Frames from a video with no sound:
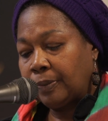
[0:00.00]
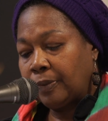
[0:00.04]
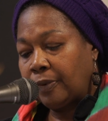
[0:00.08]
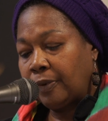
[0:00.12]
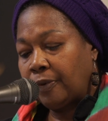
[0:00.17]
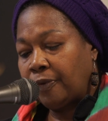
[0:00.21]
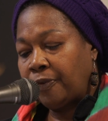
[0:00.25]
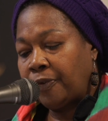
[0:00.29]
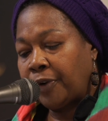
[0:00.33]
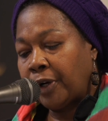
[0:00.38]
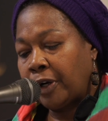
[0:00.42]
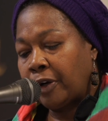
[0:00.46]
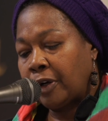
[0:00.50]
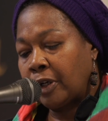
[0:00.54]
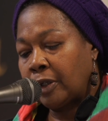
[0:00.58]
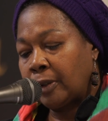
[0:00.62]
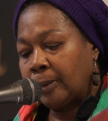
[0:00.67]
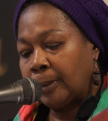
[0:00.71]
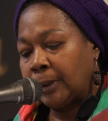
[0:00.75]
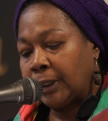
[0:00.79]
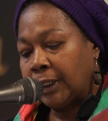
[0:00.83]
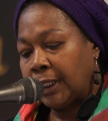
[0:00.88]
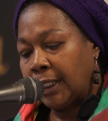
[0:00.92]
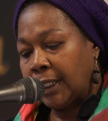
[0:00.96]

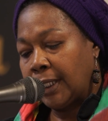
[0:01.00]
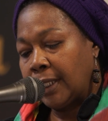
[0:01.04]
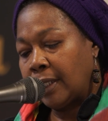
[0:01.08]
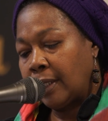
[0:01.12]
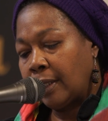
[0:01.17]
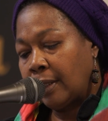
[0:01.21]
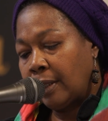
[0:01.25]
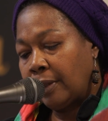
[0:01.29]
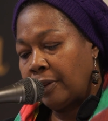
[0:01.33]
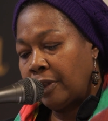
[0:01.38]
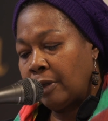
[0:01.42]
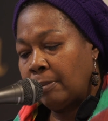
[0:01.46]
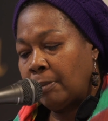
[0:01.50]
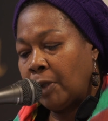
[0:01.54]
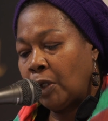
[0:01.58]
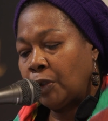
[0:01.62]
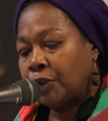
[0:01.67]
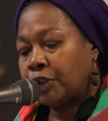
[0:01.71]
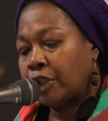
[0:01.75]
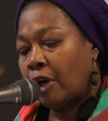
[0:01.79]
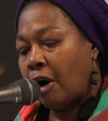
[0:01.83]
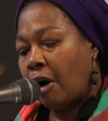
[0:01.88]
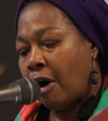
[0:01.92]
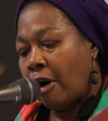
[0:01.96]
Verily, the
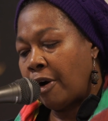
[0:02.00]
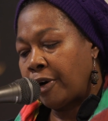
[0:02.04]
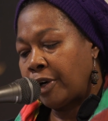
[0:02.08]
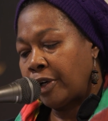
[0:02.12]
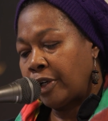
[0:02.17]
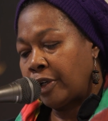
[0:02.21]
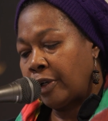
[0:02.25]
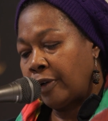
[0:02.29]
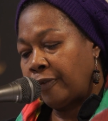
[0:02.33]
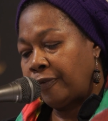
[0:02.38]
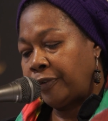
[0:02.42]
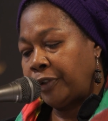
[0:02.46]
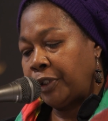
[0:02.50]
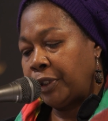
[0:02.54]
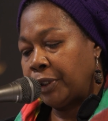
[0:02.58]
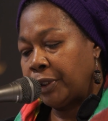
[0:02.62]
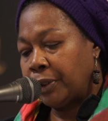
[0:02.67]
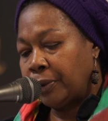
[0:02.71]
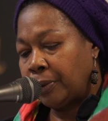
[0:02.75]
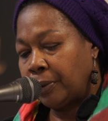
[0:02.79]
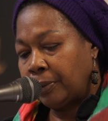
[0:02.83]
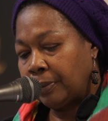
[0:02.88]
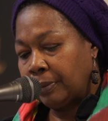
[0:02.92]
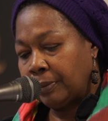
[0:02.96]
most honored of
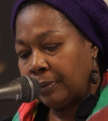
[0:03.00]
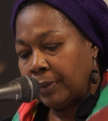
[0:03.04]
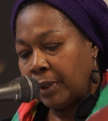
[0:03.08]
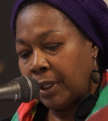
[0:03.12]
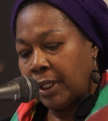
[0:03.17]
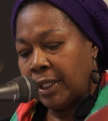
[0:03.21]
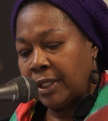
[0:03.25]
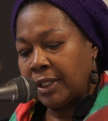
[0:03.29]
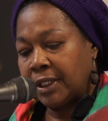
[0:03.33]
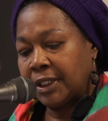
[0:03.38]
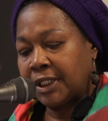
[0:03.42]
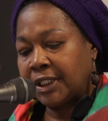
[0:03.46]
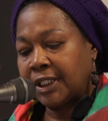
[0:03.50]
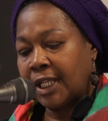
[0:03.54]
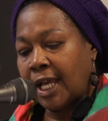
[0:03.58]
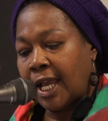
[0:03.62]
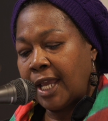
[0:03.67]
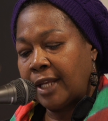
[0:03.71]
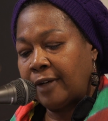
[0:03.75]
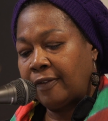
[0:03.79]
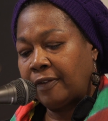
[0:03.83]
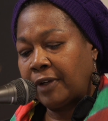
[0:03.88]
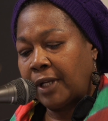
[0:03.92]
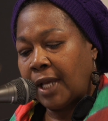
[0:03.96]
you in the
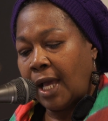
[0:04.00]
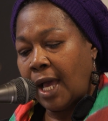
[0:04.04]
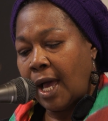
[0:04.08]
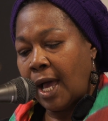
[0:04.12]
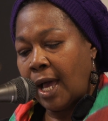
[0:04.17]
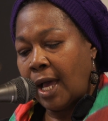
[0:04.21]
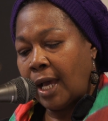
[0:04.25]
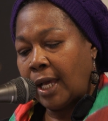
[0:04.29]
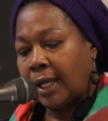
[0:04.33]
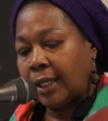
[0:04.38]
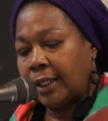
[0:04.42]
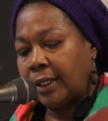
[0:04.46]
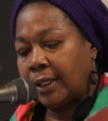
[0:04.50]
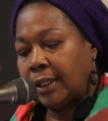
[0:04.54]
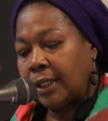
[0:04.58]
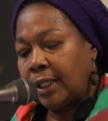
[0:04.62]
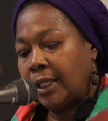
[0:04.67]
sight of God